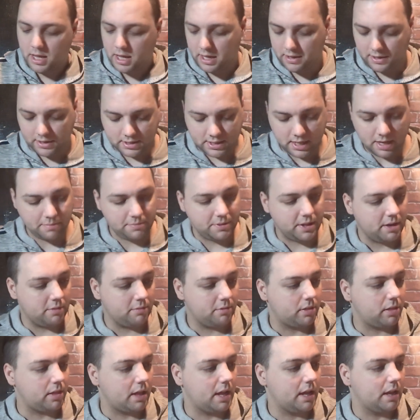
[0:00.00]
And the same thing
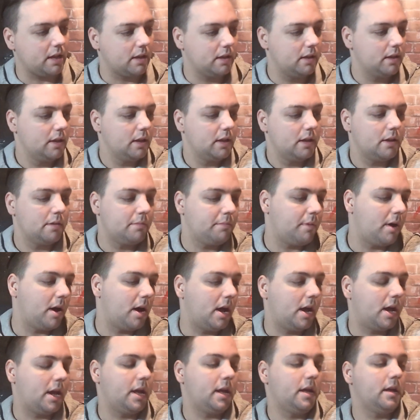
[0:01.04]
with like
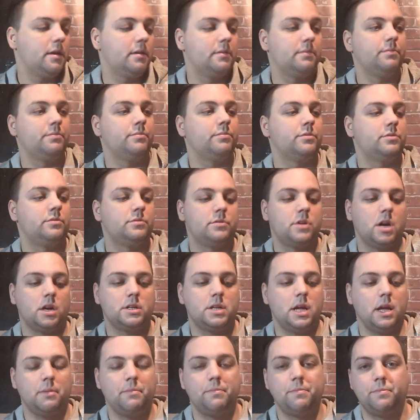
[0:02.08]
my duct
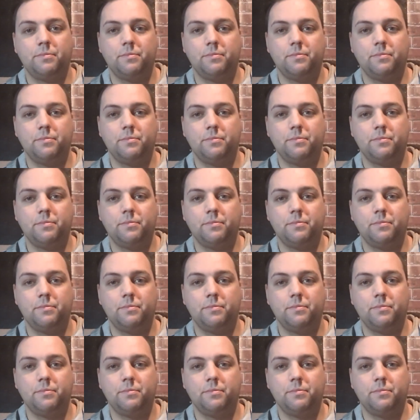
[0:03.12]
tape.